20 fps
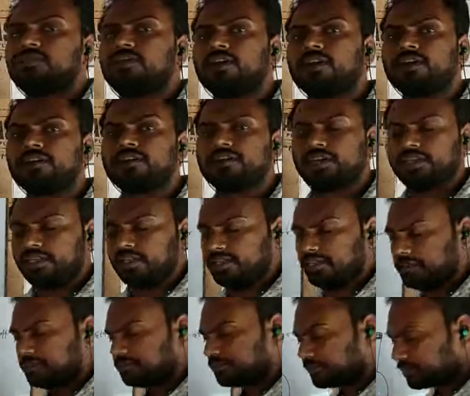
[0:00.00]
of all
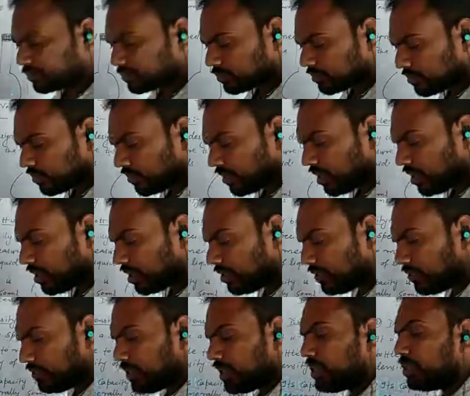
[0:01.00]

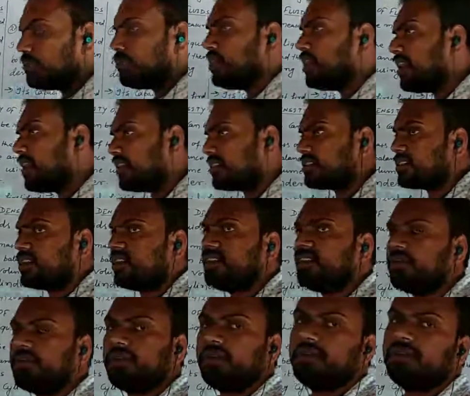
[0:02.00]
we will
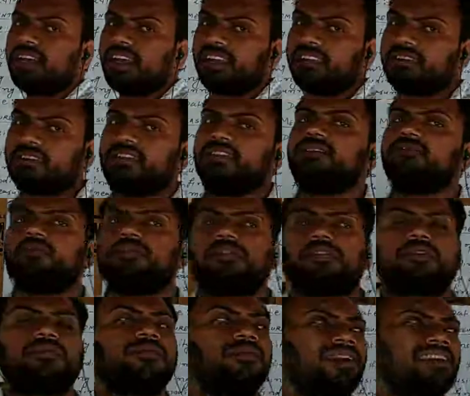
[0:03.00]
study about density
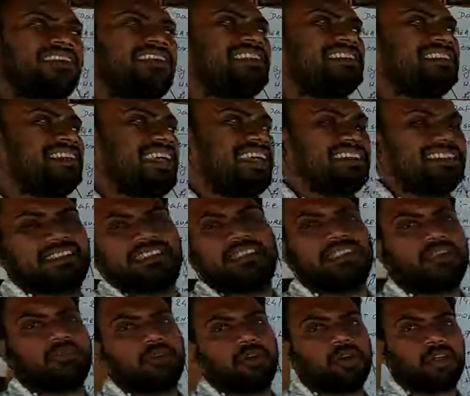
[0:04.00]
bottle. What is a
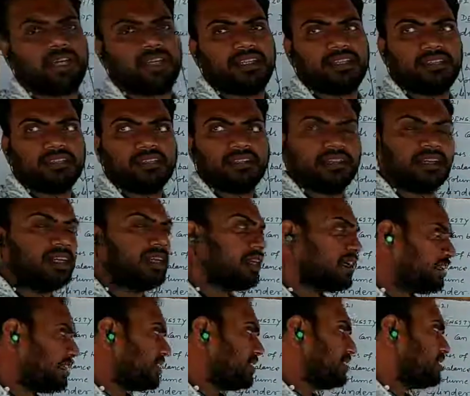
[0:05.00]
density bottle?
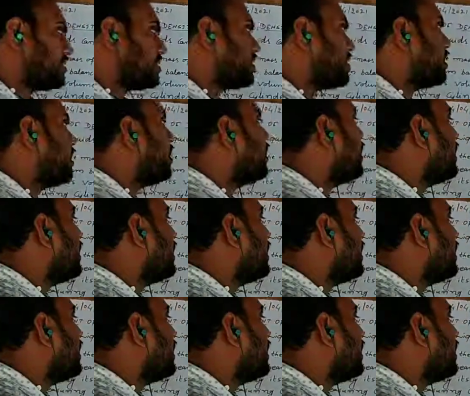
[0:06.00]
Is